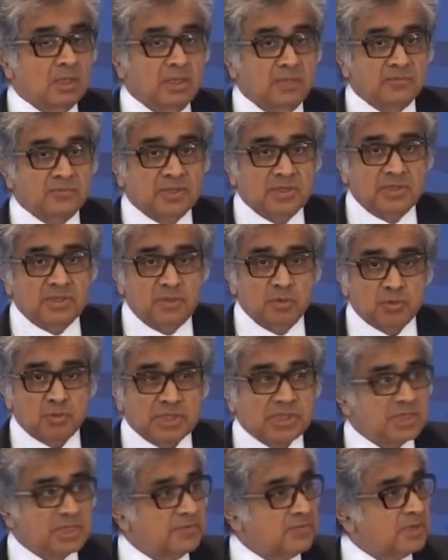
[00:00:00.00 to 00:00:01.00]
If the
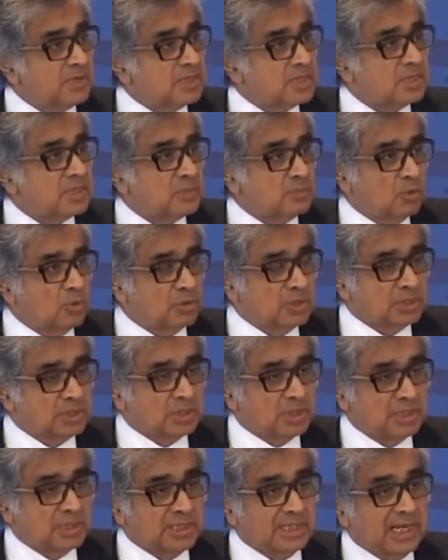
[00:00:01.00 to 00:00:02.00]
duty difference is more than
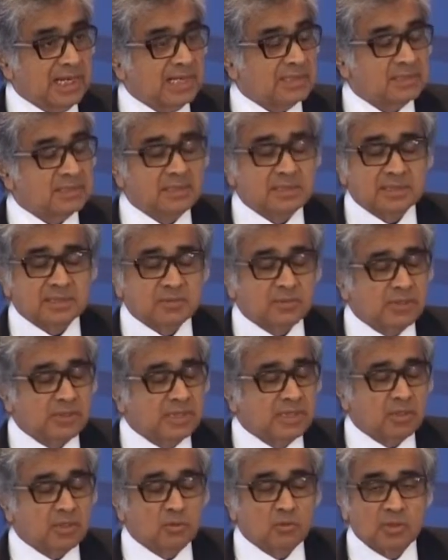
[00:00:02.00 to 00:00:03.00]
30 lakhs, and this could
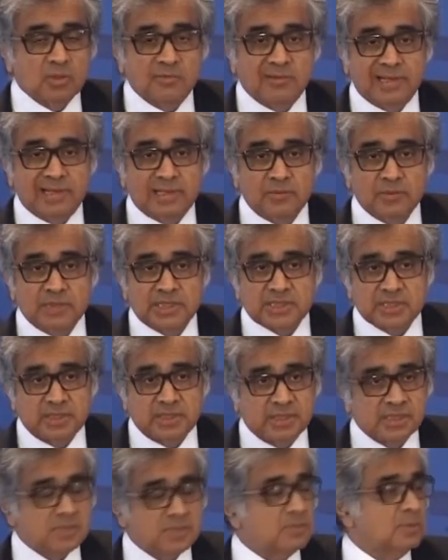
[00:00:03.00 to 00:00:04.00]
include a
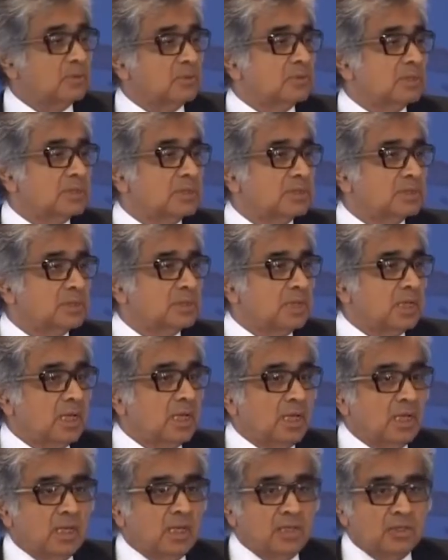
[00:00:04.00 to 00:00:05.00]
valuation dispute,
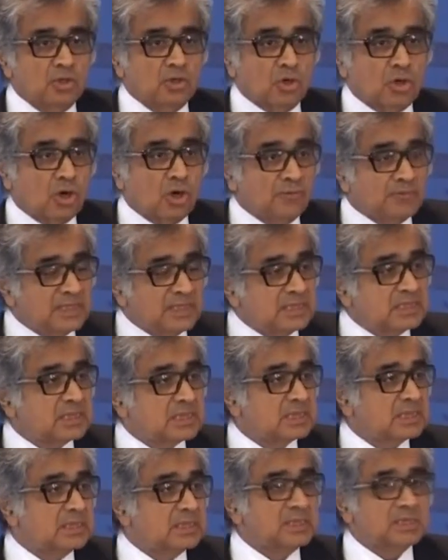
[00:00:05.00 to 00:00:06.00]
your
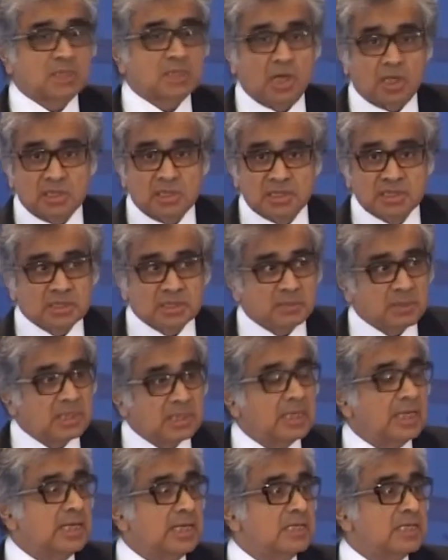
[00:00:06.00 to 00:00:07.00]
offense is
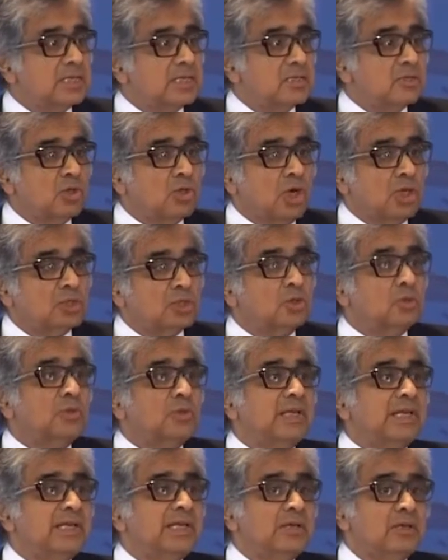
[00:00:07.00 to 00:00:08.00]
cognizable, it is not
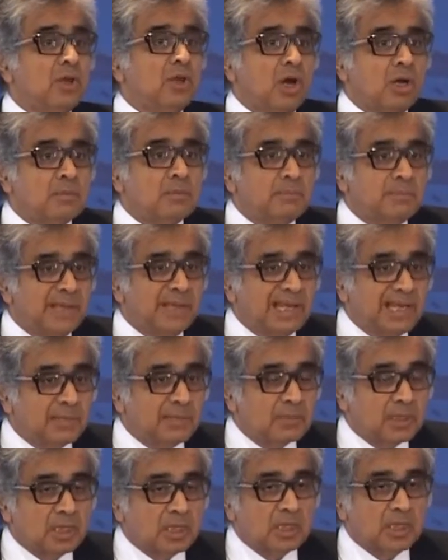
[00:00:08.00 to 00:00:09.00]
only non
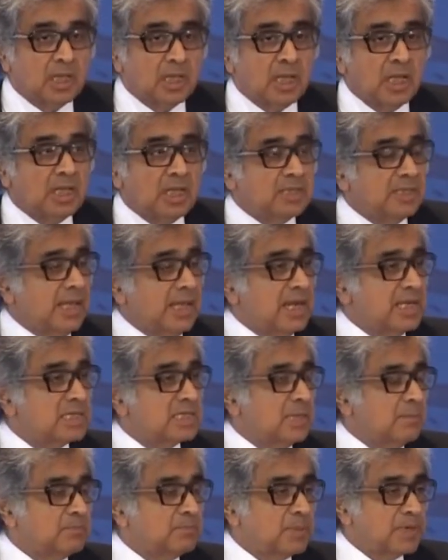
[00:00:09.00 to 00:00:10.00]
bailable, there
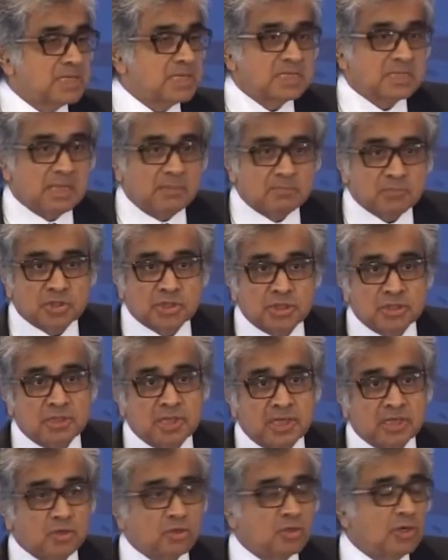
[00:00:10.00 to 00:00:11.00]
is a presumption
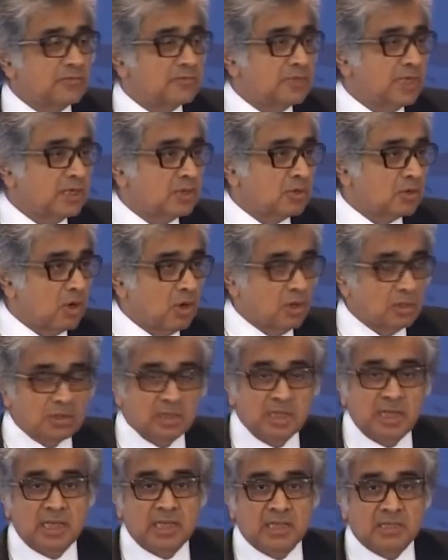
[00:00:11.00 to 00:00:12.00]
that you have done
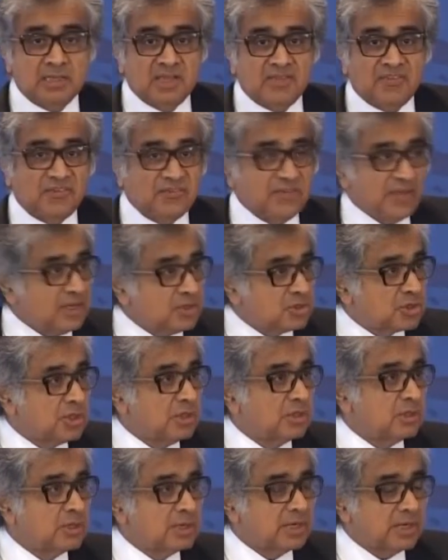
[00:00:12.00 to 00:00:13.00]
wrong. The
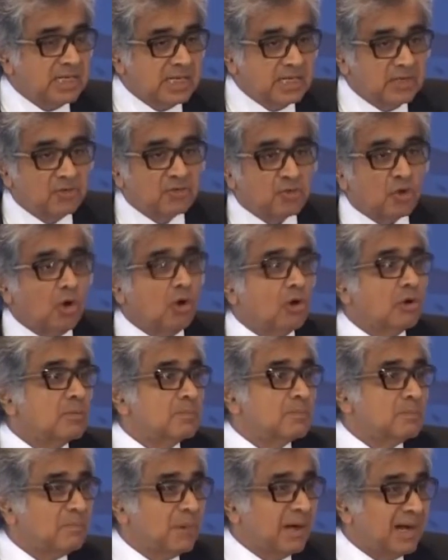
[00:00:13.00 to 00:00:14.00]
section reads
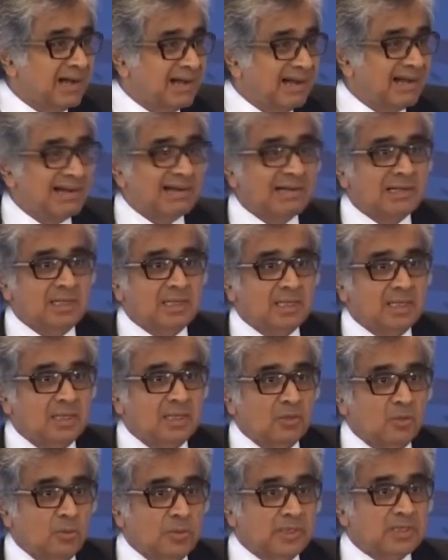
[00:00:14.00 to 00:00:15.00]
on par
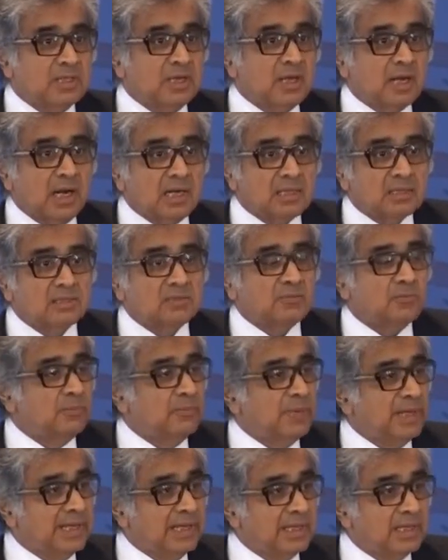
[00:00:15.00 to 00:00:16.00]
with grant
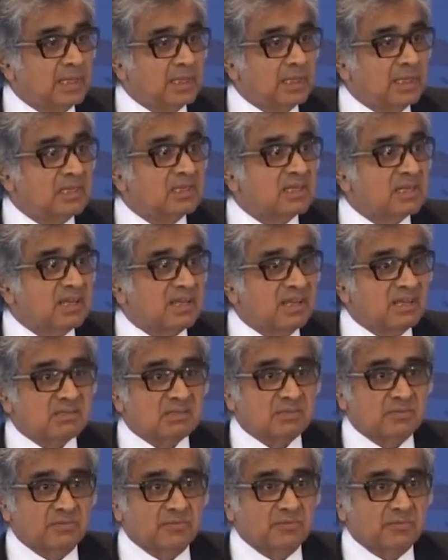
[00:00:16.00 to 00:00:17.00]
of bail in the
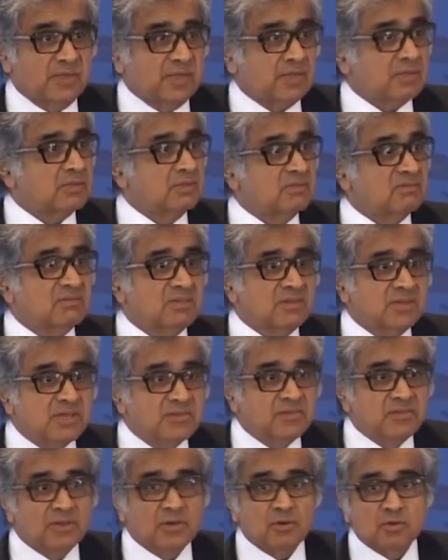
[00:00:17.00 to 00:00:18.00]
case of section
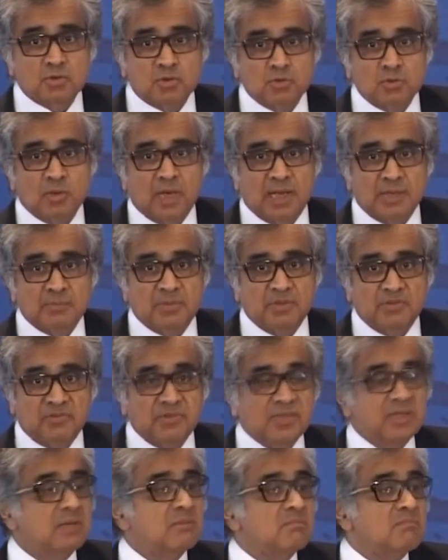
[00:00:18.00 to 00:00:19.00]
302
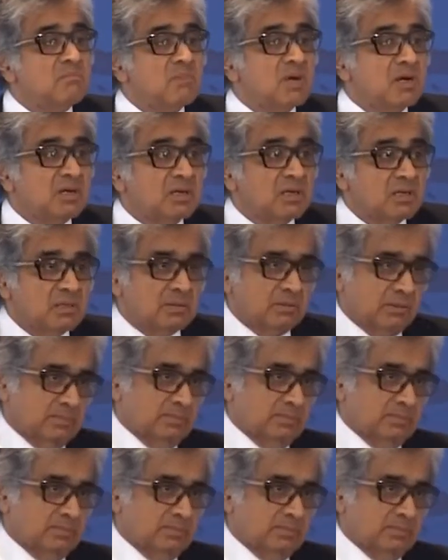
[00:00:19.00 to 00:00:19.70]
IPC murder.